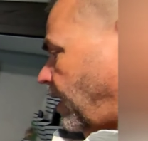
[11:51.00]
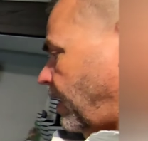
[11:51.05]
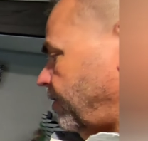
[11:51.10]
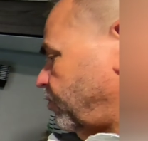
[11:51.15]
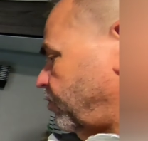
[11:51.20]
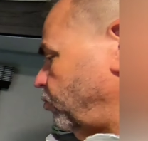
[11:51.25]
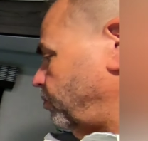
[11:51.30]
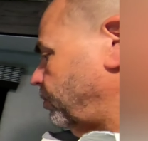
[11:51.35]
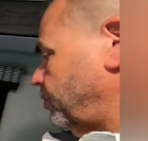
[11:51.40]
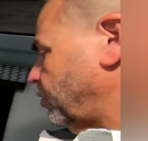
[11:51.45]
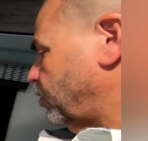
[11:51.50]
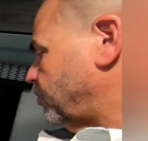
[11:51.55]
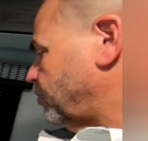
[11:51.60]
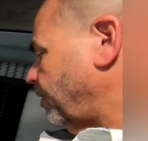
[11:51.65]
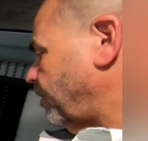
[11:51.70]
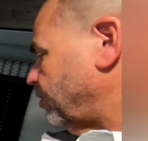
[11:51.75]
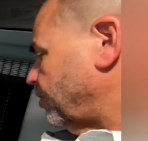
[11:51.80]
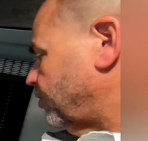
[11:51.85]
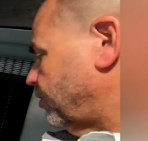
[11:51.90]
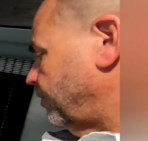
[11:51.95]
super
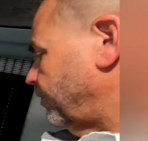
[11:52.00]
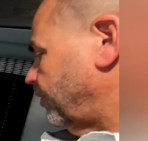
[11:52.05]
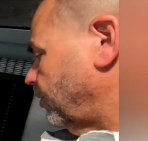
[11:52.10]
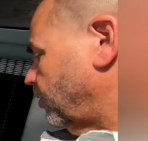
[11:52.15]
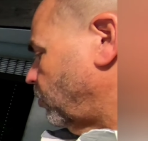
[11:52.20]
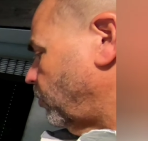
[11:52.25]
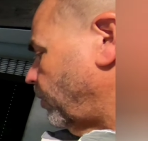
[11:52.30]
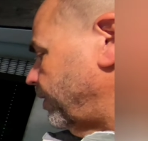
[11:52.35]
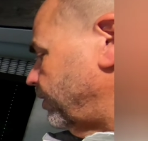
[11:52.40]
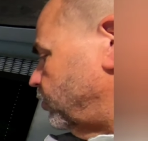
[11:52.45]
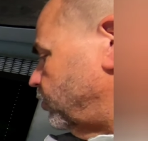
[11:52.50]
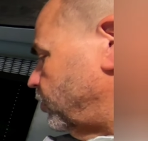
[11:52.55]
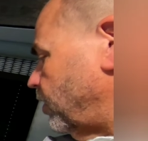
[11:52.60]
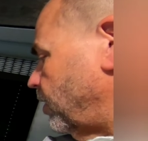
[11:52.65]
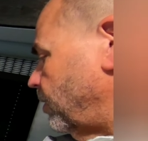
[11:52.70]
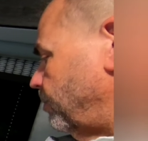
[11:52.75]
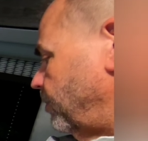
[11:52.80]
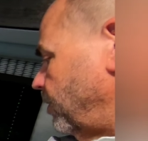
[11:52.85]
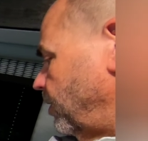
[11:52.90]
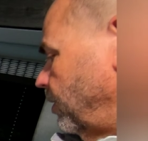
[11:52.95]
expensive. They're quite
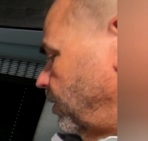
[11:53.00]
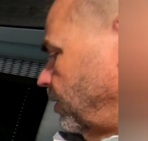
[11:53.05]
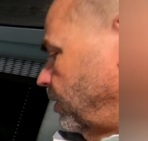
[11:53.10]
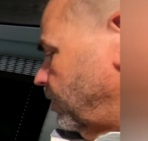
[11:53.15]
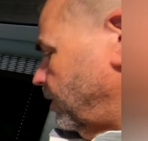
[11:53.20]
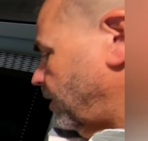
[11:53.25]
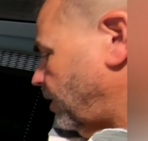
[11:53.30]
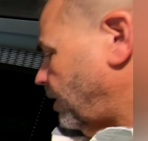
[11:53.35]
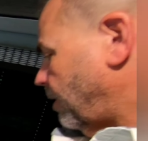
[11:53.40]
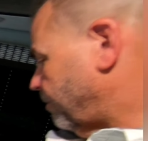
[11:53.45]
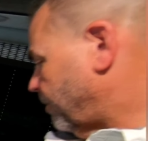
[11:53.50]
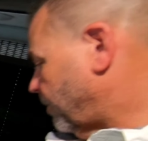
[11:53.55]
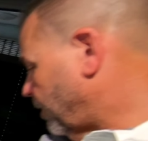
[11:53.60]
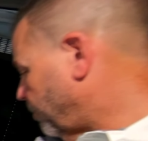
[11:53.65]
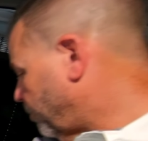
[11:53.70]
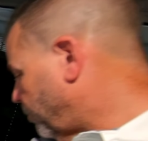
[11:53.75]
cheap. I'm going to